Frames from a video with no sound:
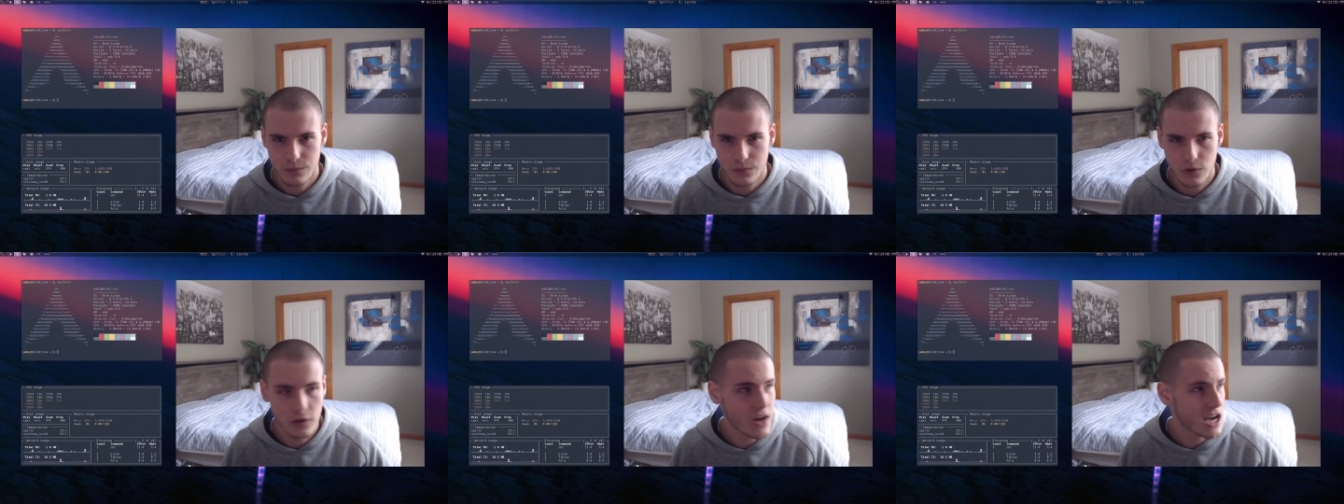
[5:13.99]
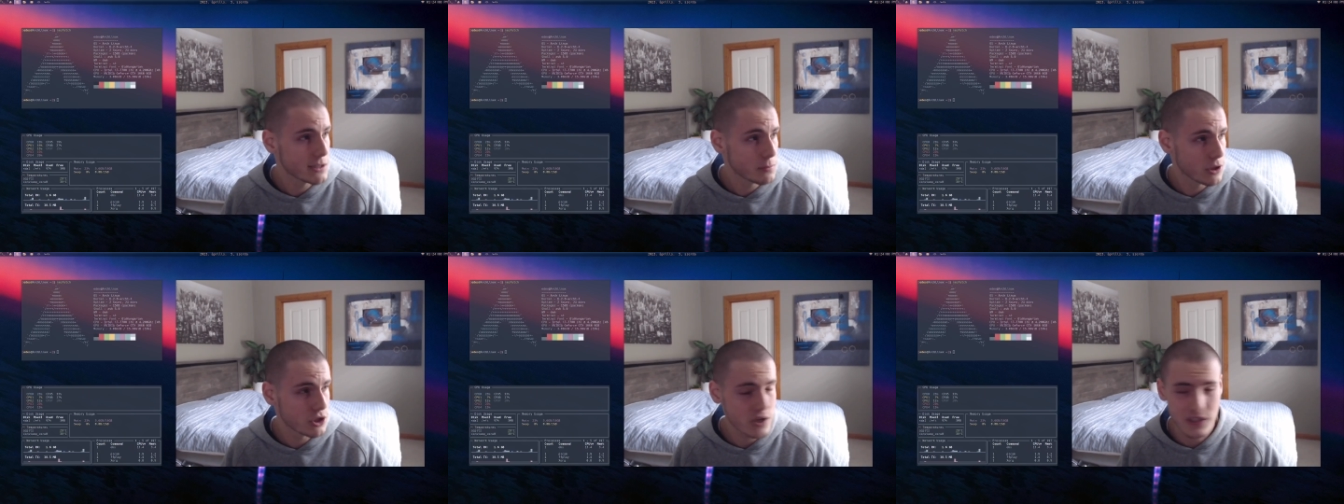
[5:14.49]
You have
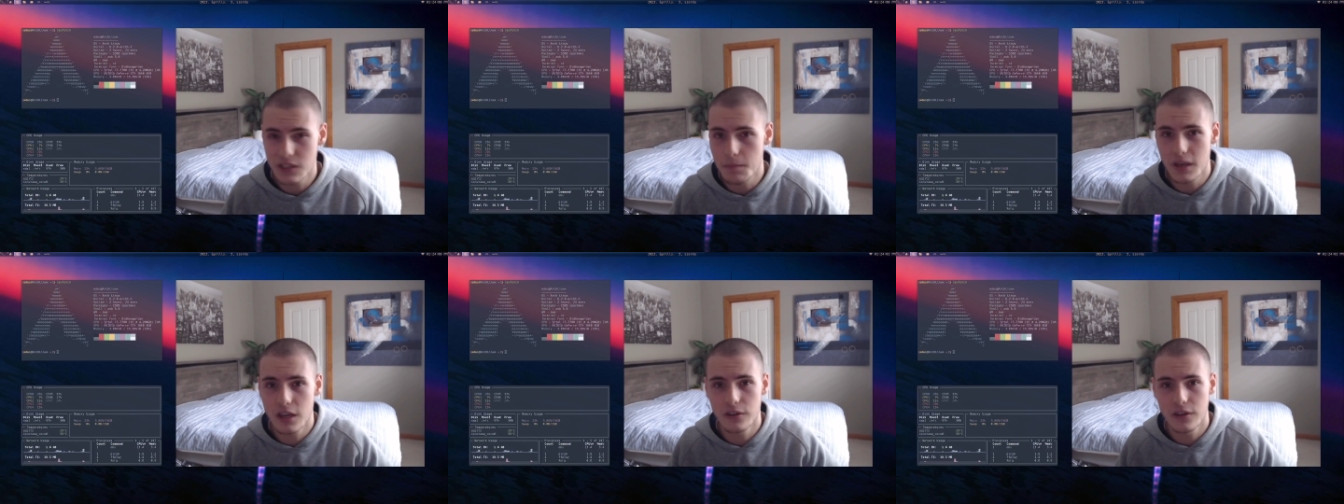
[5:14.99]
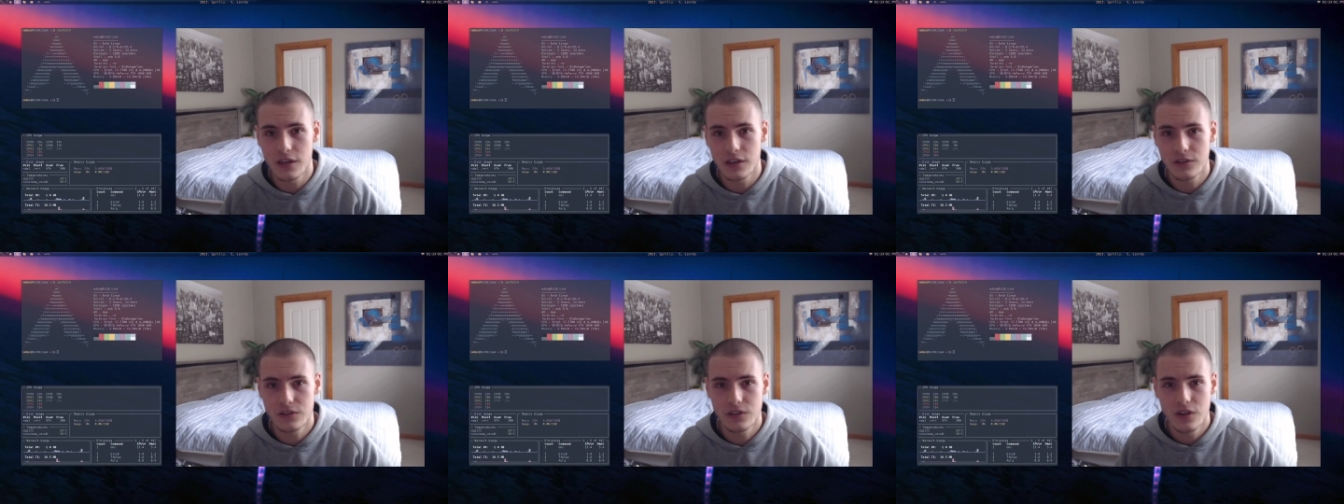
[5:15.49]
aspirations to bigger
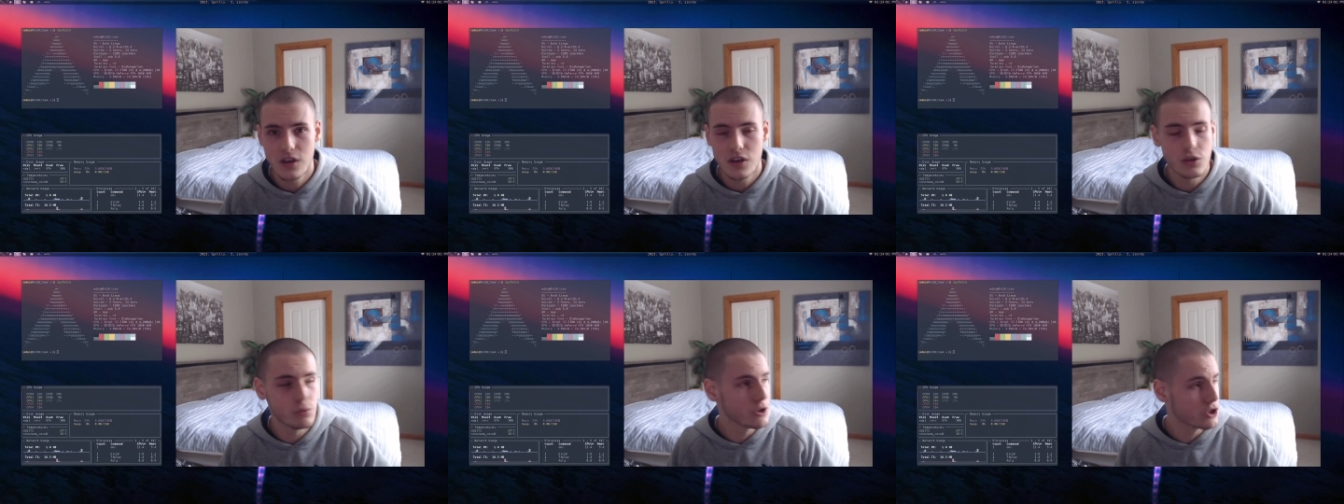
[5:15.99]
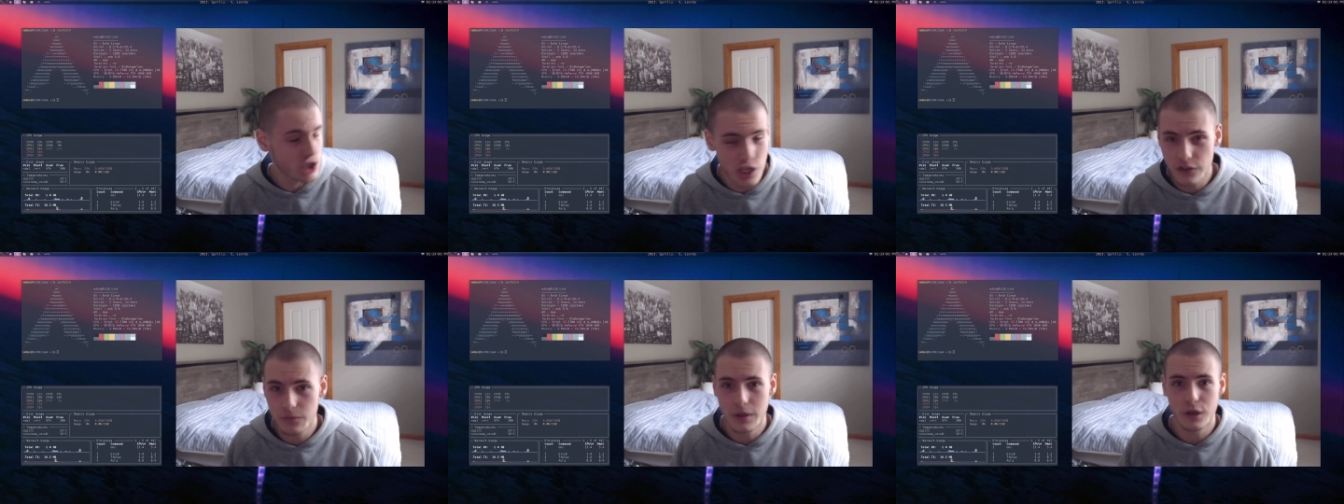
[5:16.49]
things. You want to
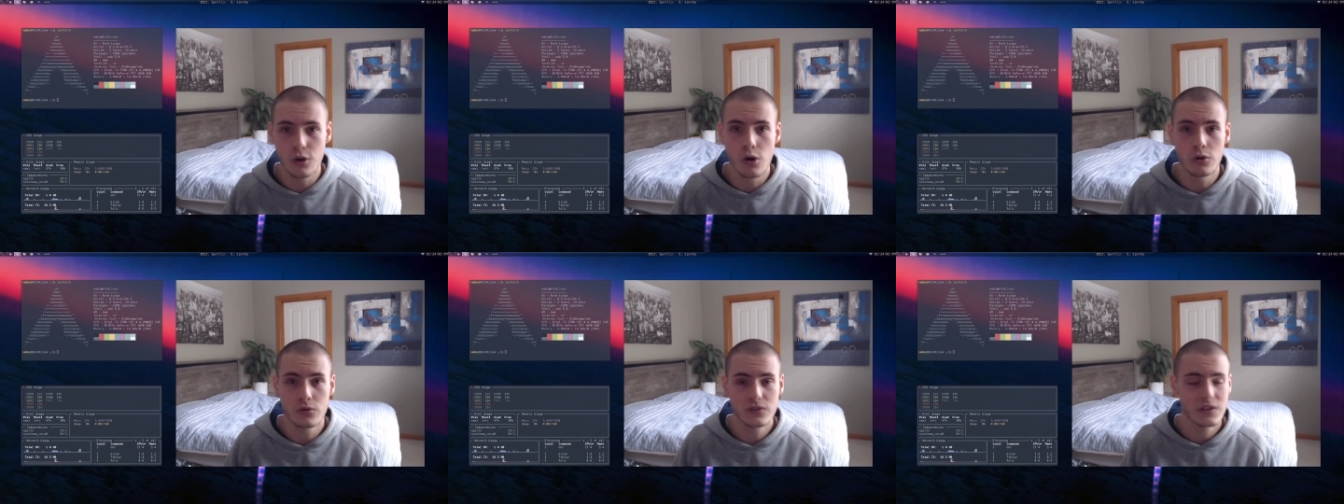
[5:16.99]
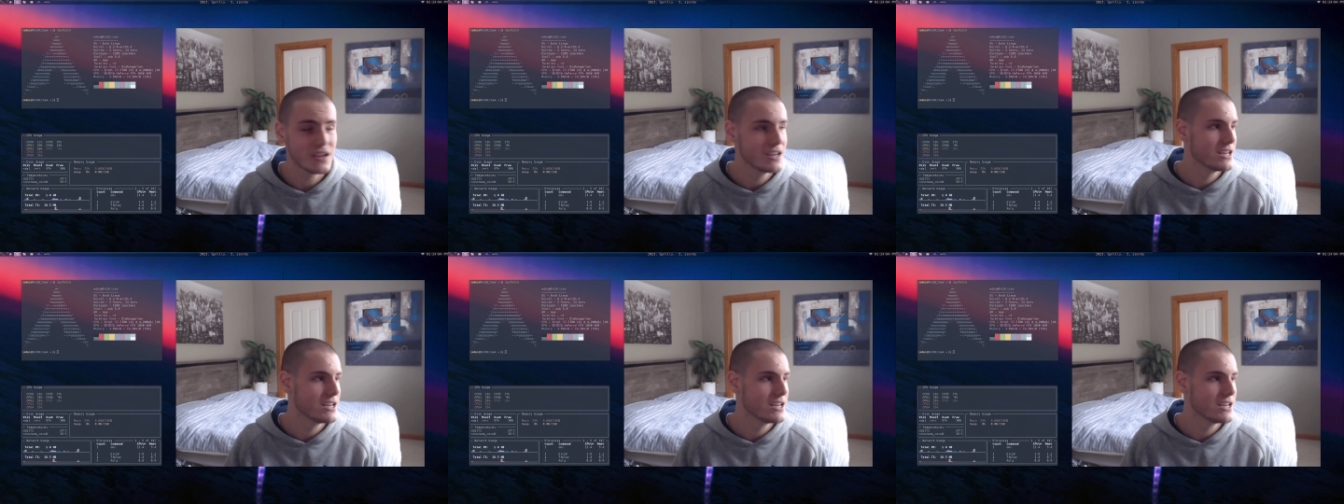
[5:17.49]
achieve big goals.